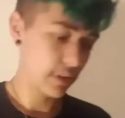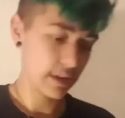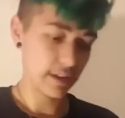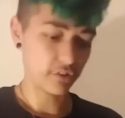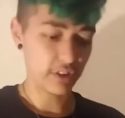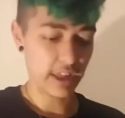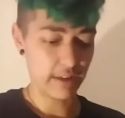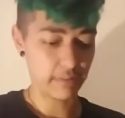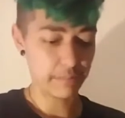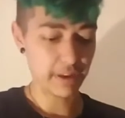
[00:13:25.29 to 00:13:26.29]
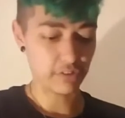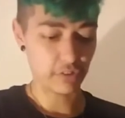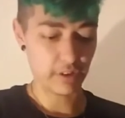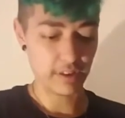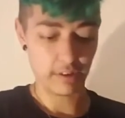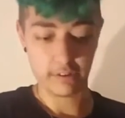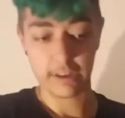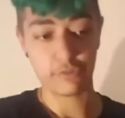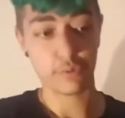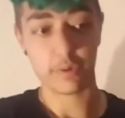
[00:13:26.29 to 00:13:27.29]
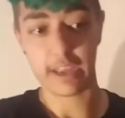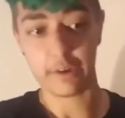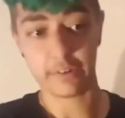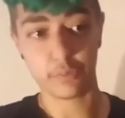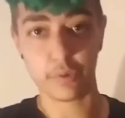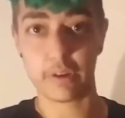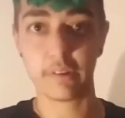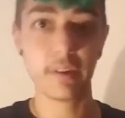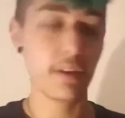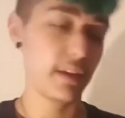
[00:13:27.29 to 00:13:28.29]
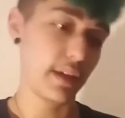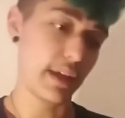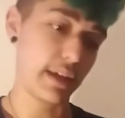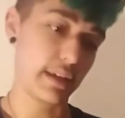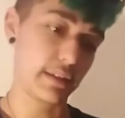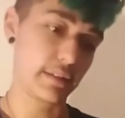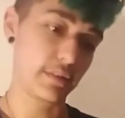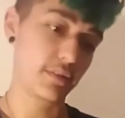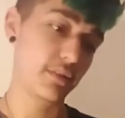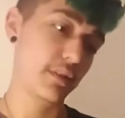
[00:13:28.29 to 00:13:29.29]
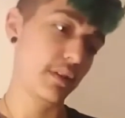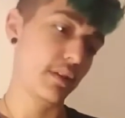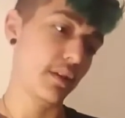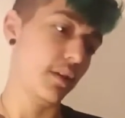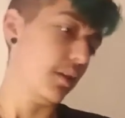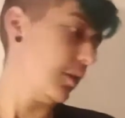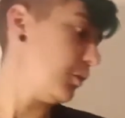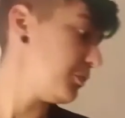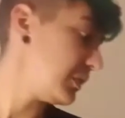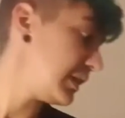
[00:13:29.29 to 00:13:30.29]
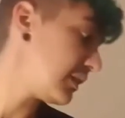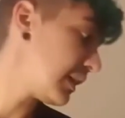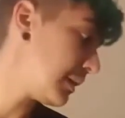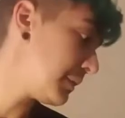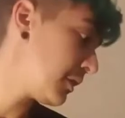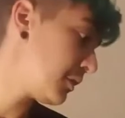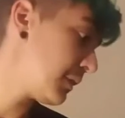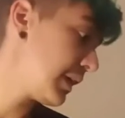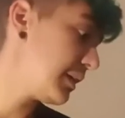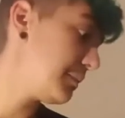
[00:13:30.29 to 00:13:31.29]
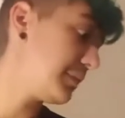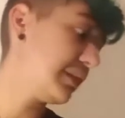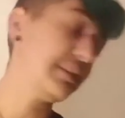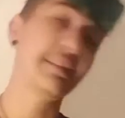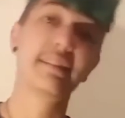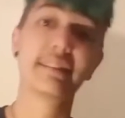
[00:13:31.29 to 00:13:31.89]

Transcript: I actually have the picture here. I drew it out as well, and hopefully it'll come out alright, but